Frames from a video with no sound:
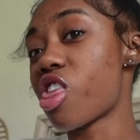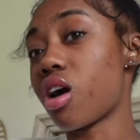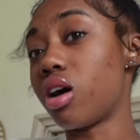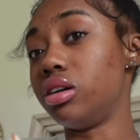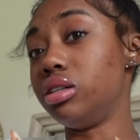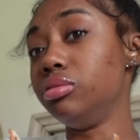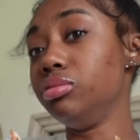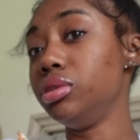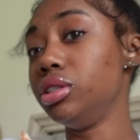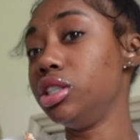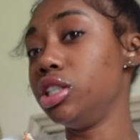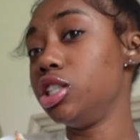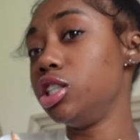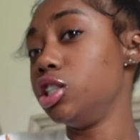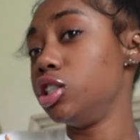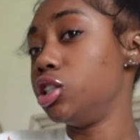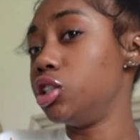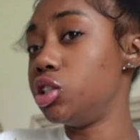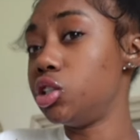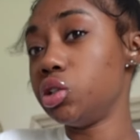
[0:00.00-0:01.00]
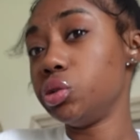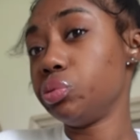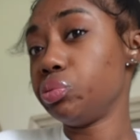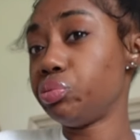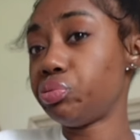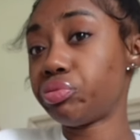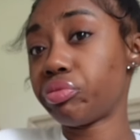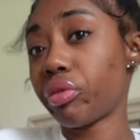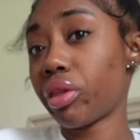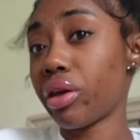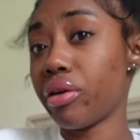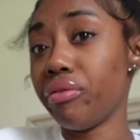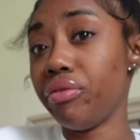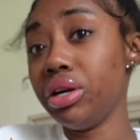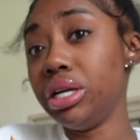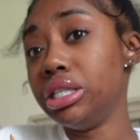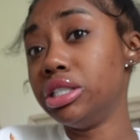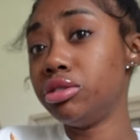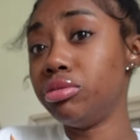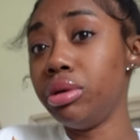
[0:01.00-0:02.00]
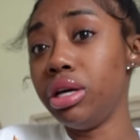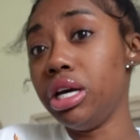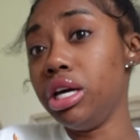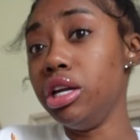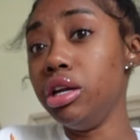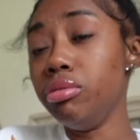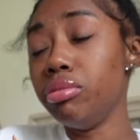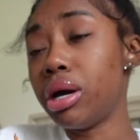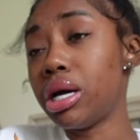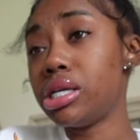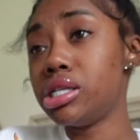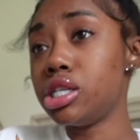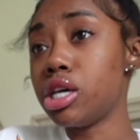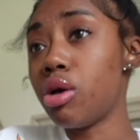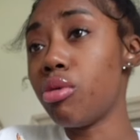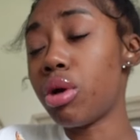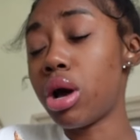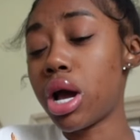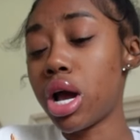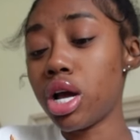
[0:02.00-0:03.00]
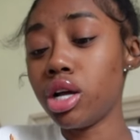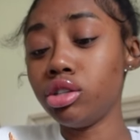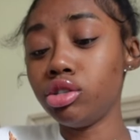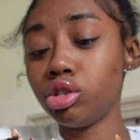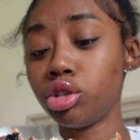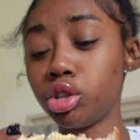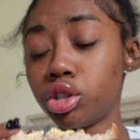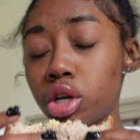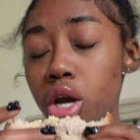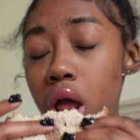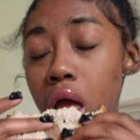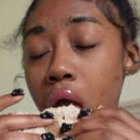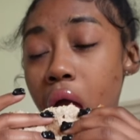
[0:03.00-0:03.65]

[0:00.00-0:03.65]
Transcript: let me just finish eating my sandwich.